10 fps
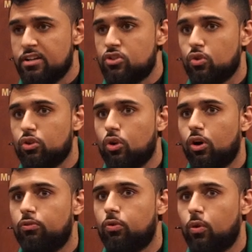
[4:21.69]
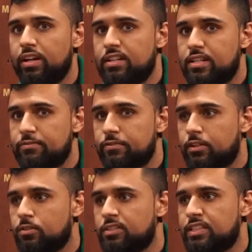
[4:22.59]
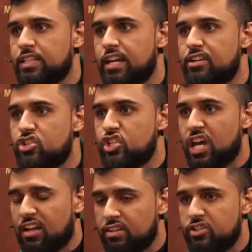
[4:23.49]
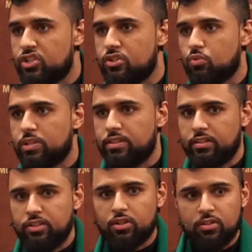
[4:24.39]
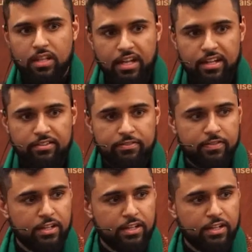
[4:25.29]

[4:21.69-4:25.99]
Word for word: So you avoid difficulty and challenges within your life